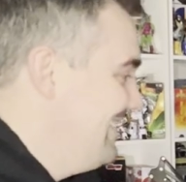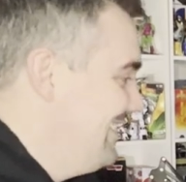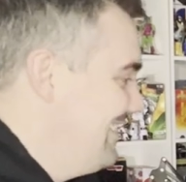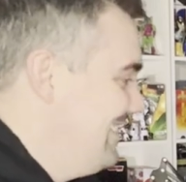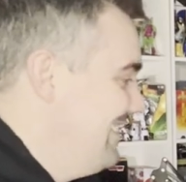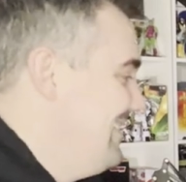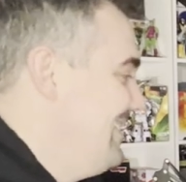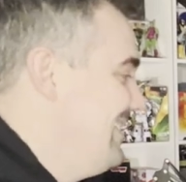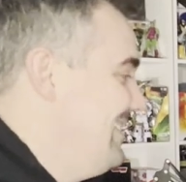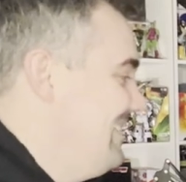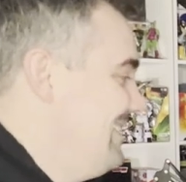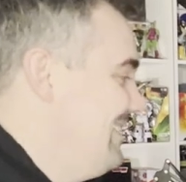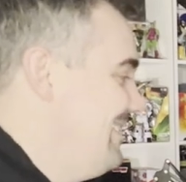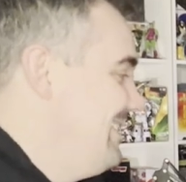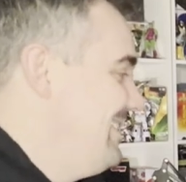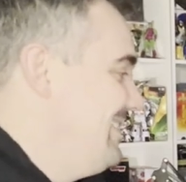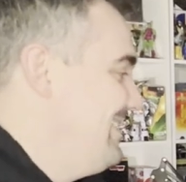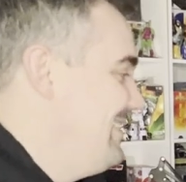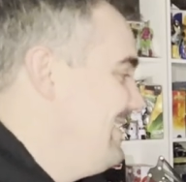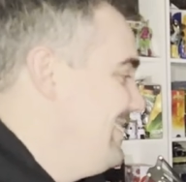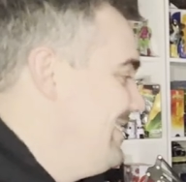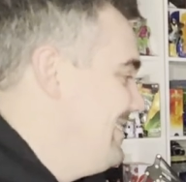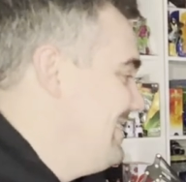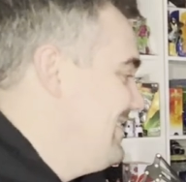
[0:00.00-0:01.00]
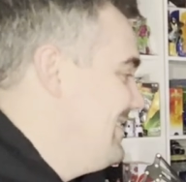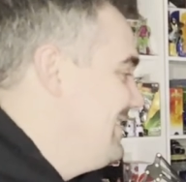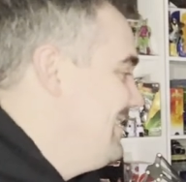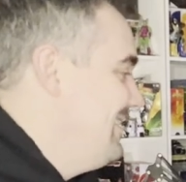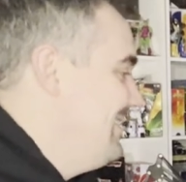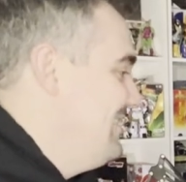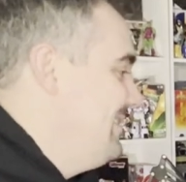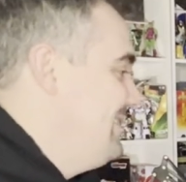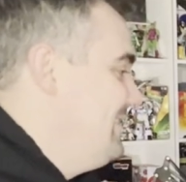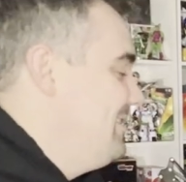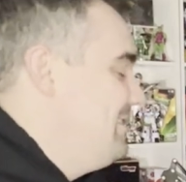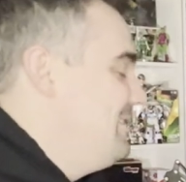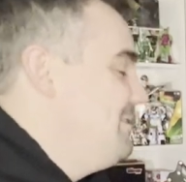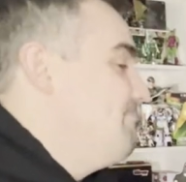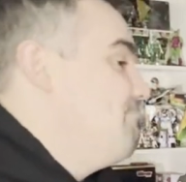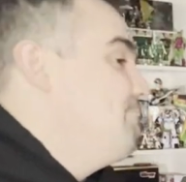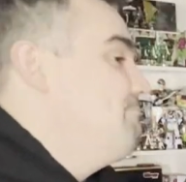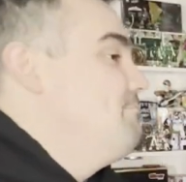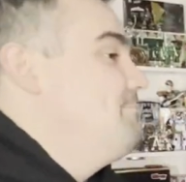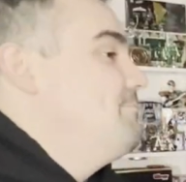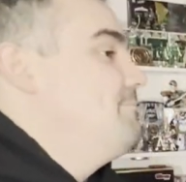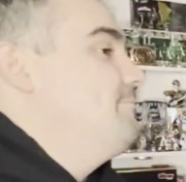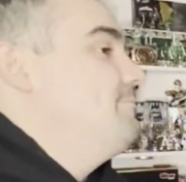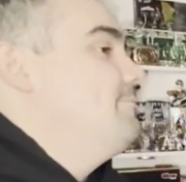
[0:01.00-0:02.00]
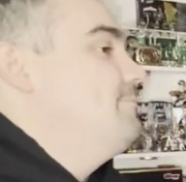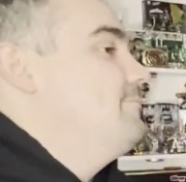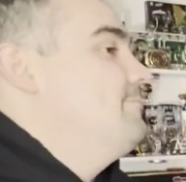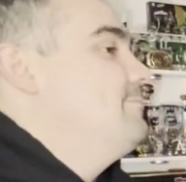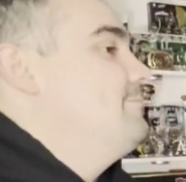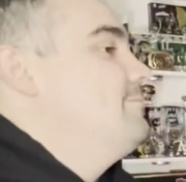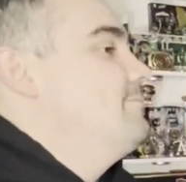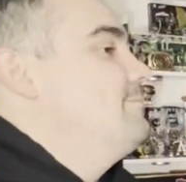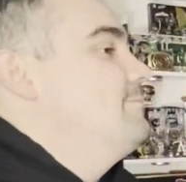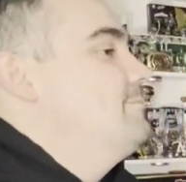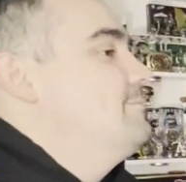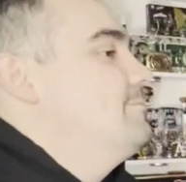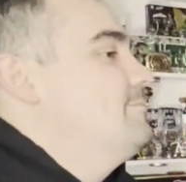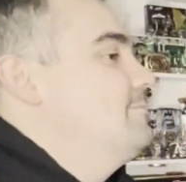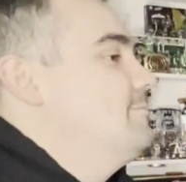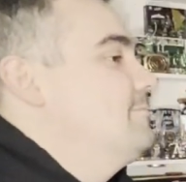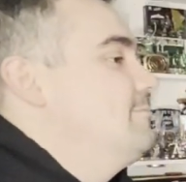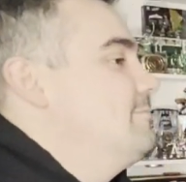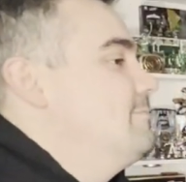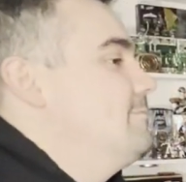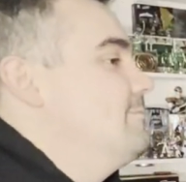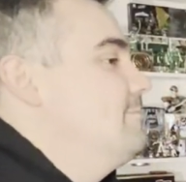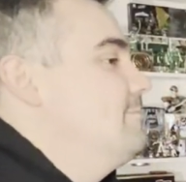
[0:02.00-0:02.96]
She would never know. Yeah, I'd say I'd give her 4.5.